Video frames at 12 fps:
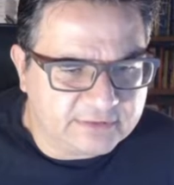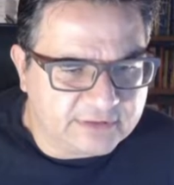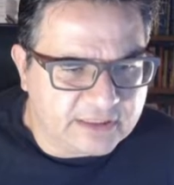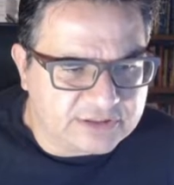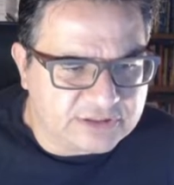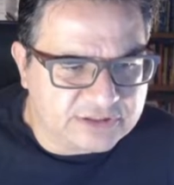
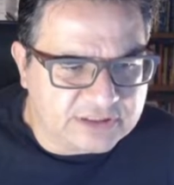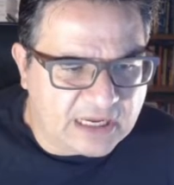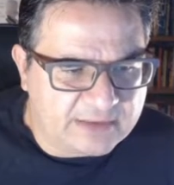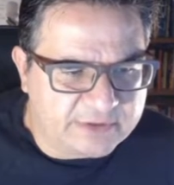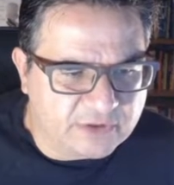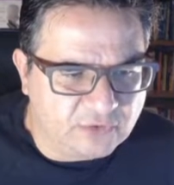Russia is
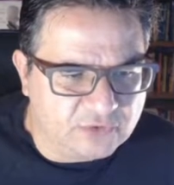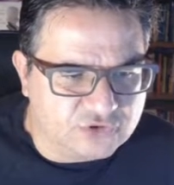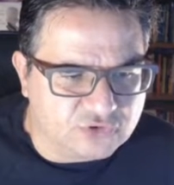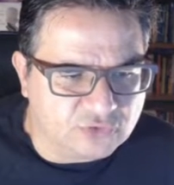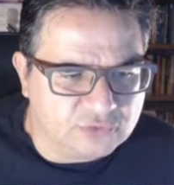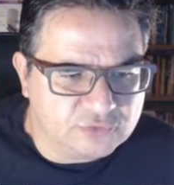coming
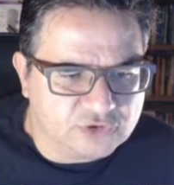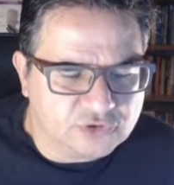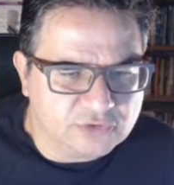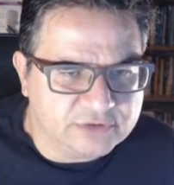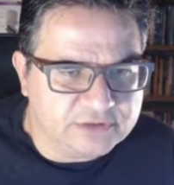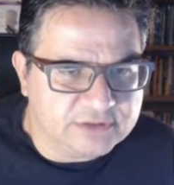also.
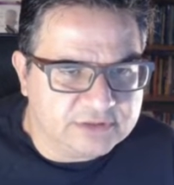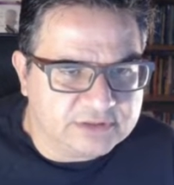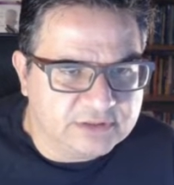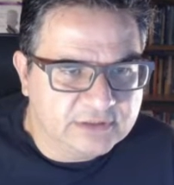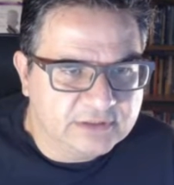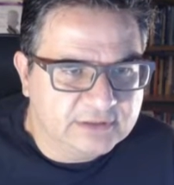So it is
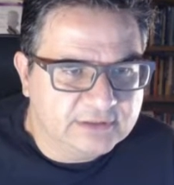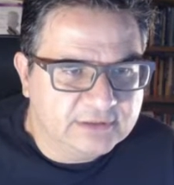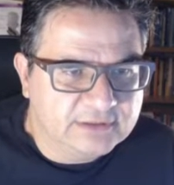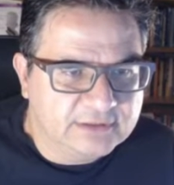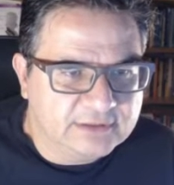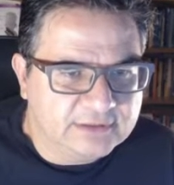
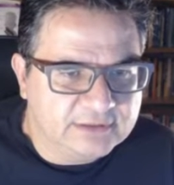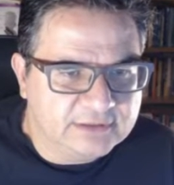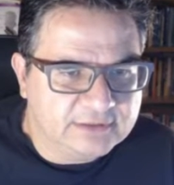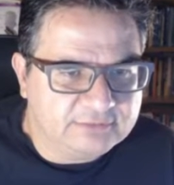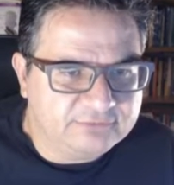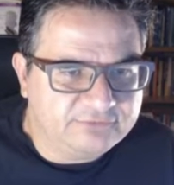
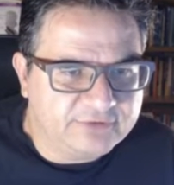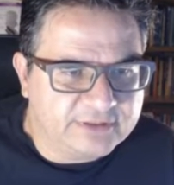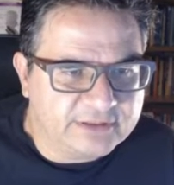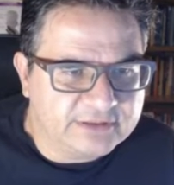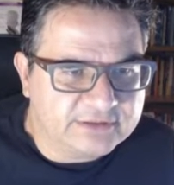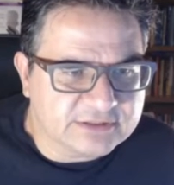
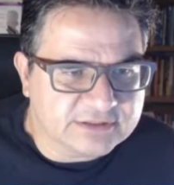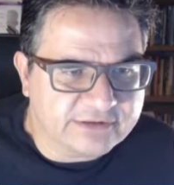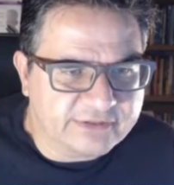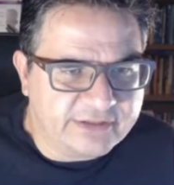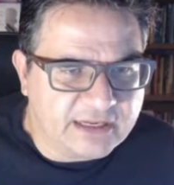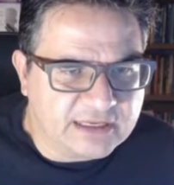very
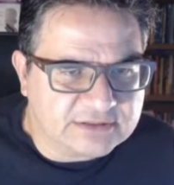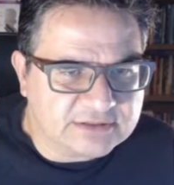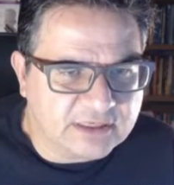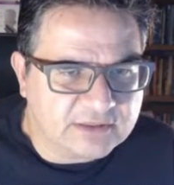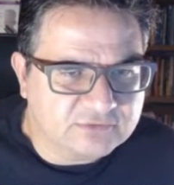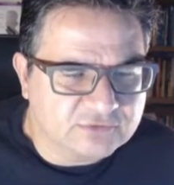interesting. The last
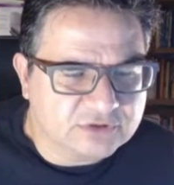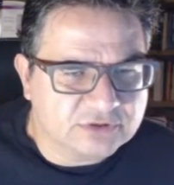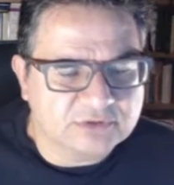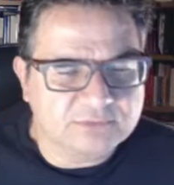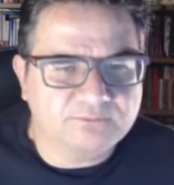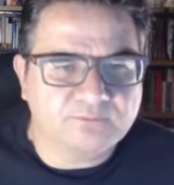rounds
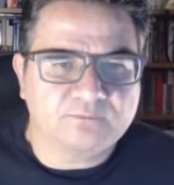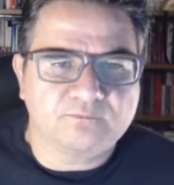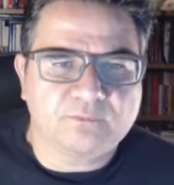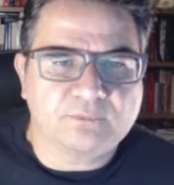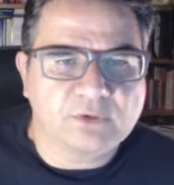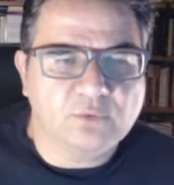
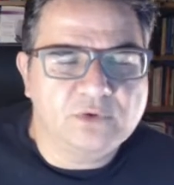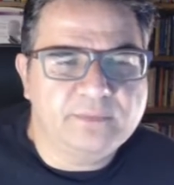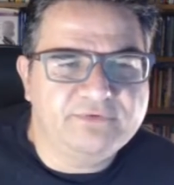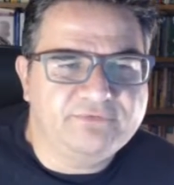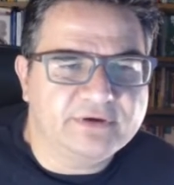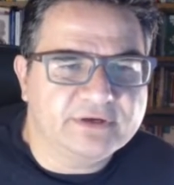will
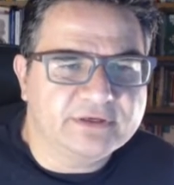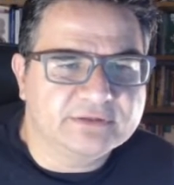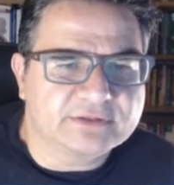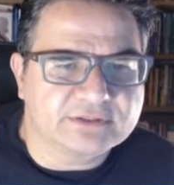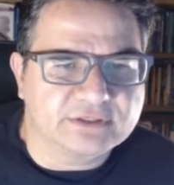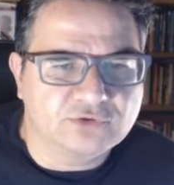be very interesting.